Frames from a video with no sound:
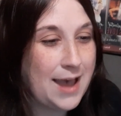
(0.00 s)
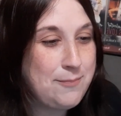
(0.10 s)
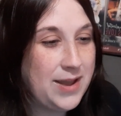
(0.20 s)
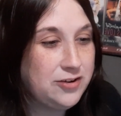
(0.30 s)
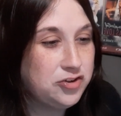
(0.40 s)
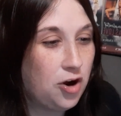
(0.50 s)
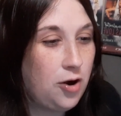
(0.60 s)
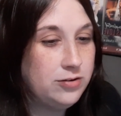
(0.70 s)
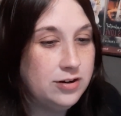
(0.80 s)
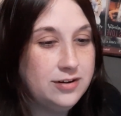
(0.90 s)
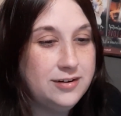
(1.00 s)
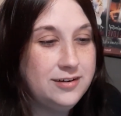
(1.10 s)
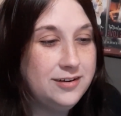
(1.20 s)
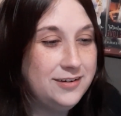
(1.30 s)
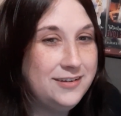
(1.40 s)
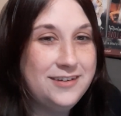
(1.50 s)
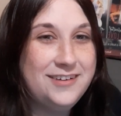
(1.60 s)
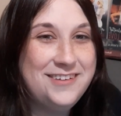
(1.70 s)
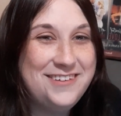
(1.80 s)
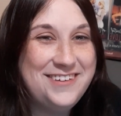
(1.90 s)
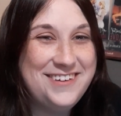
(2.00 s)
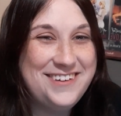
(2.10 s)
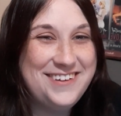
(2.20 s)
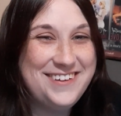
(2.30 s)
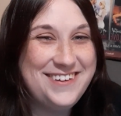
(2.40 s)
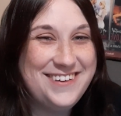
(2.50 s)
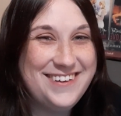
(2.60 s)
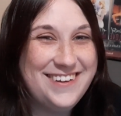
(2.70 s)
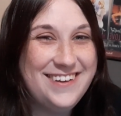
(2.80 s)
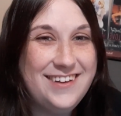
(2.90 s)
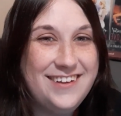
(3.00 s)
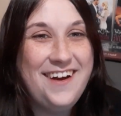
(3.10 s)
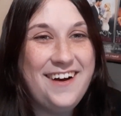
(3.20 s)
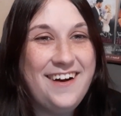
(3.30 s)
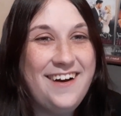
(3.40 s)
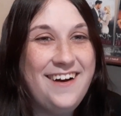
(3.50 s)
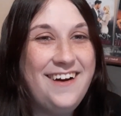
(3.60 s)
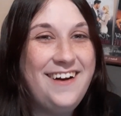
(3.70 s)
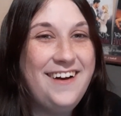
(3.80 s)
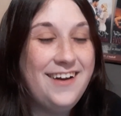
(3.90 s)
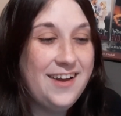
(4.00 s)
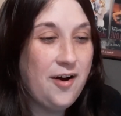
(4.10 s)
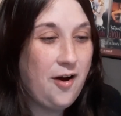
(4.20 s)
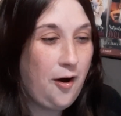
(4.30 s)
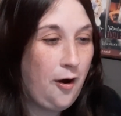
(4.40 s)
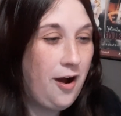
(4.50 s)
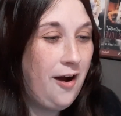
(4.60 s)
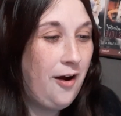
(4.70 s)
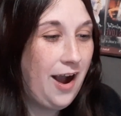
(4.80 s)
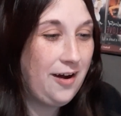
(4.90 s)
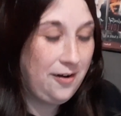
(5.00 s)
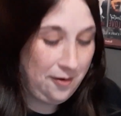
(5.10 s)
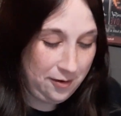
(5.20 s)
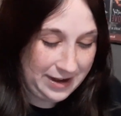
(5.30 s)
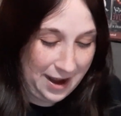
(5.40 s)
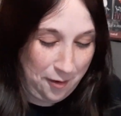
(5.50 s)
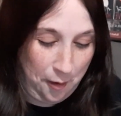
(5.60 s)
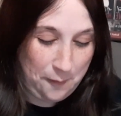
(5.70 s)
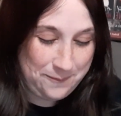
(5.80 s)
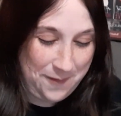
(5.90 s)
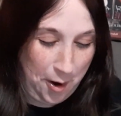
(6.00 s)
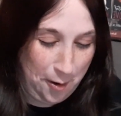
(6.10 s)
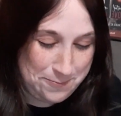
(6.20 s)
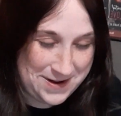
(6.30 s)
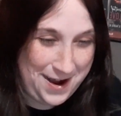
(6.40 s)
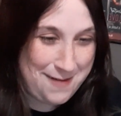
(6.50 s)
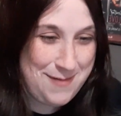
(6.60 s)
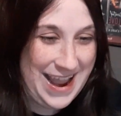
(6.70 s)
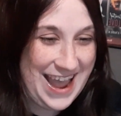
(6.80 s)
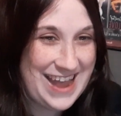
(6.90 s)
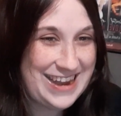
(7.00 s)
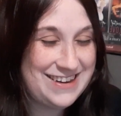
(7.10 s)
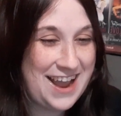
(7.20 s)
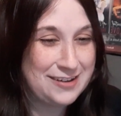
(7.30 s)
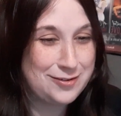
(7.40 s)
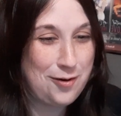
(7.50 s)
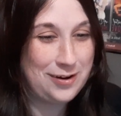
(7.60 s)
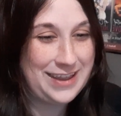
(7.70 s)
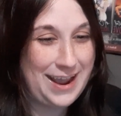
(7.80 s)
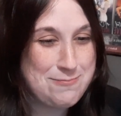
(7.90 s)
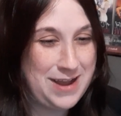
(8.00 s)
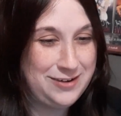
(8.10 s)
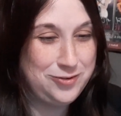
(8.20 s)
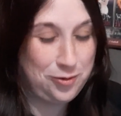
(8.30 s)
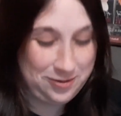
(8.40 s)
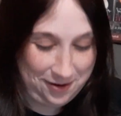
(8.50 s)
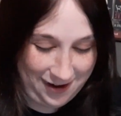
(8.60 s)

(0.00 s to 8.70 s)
that, Chode? Can you open up your AnyDesk? Open up your AnyDesk. Open up your AnyDesk. Open up my AnyDesk. Okay, Ben Chode.